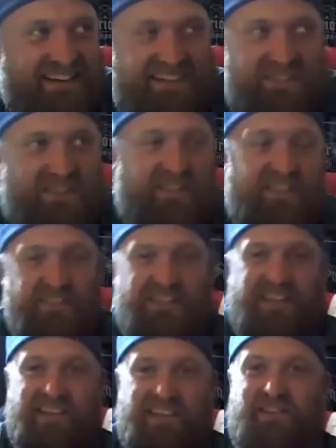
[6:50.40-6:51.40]
one of these
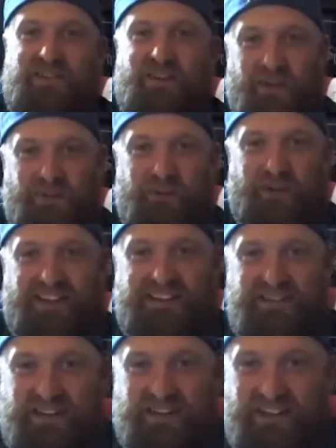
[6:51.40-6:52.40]
days. We'll
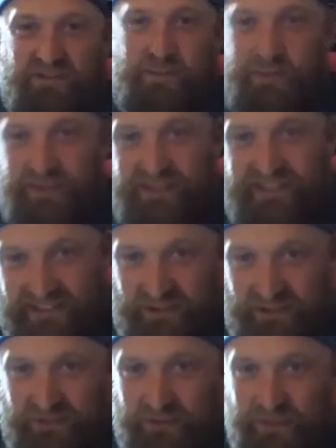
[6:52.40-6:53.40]
actually have to put
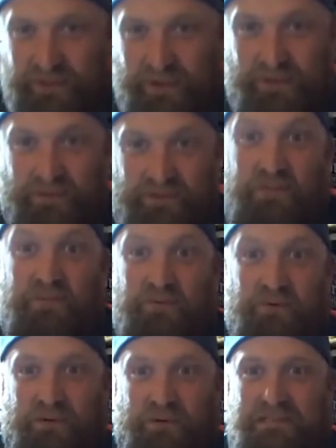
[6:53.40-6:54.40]
together a studio of some
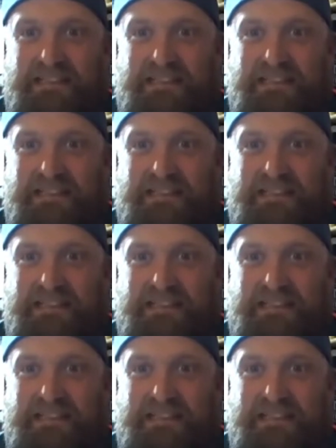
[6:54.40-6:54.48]
sort.